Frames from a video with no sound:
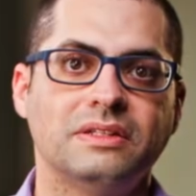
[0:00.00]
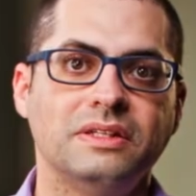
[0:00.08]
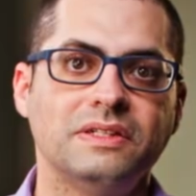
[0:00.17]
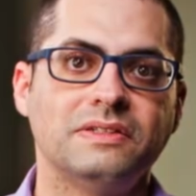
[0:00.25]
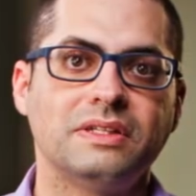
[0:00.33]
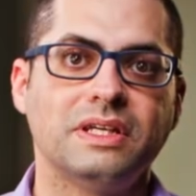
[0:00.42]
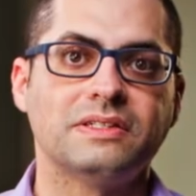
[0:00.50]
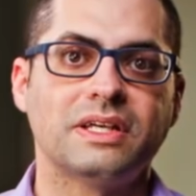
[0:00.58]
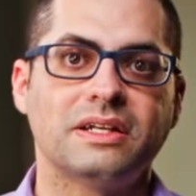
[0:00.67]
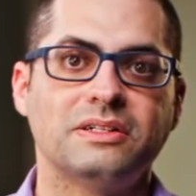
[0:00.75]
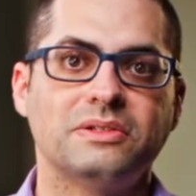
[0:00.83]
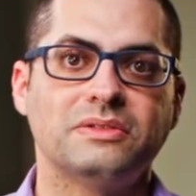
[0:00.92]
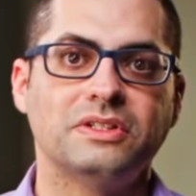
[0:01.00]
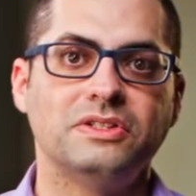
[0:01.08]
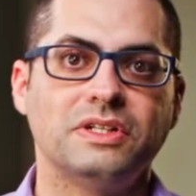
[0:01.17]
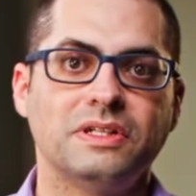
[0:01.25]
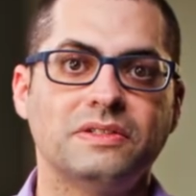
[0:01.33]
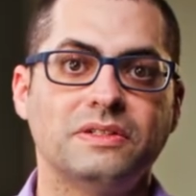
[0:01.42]
These things added to the
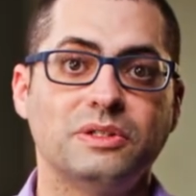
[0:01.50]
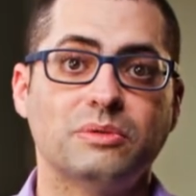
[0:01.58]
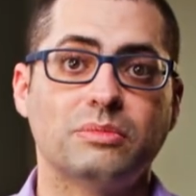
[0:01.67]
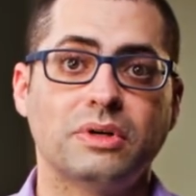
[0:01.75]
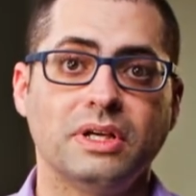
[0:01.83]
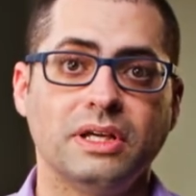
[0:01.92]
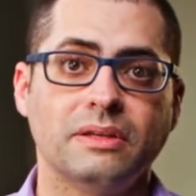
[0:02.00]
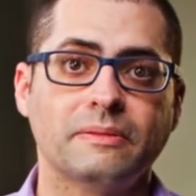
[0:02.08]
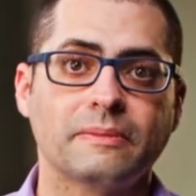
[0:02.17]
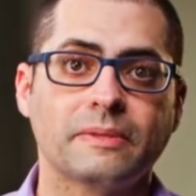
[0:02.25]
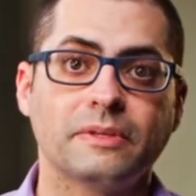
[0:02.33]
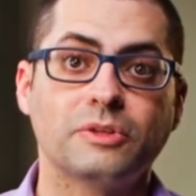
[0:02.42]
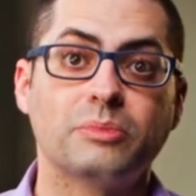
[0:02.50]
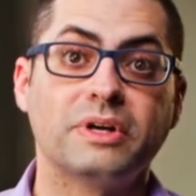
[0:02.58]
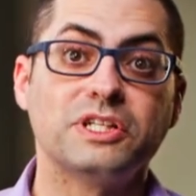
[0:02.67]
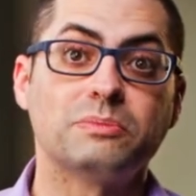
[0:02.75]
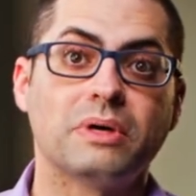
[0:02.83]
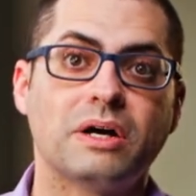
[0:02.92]
changes in your brain and your
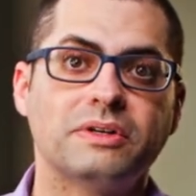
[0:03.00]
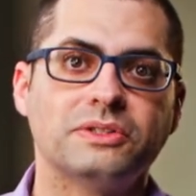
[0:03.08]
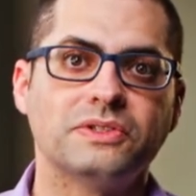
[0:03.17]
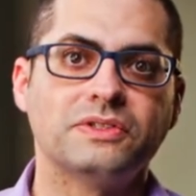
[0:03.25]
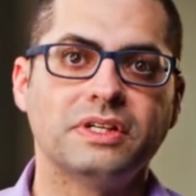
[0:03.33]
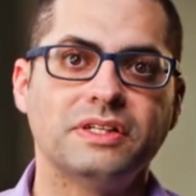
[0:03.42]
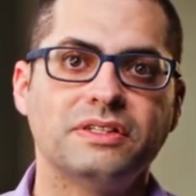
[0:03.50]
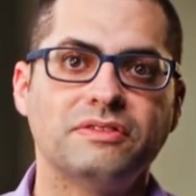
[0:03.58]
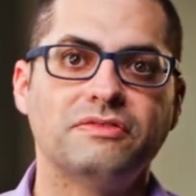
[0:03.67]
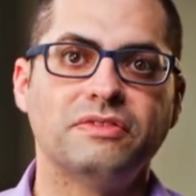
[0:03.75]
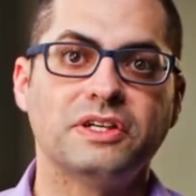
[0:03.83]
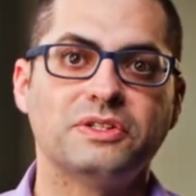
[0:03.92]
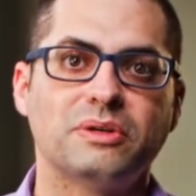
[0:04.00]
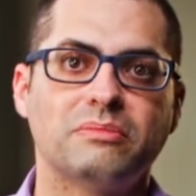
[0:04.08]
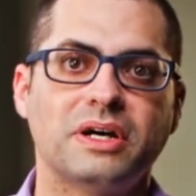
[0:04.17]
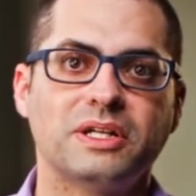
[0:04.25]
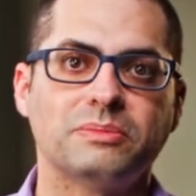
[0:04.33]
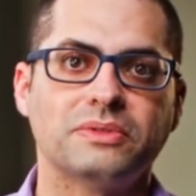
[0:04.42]
brain's power to sense and fix your body's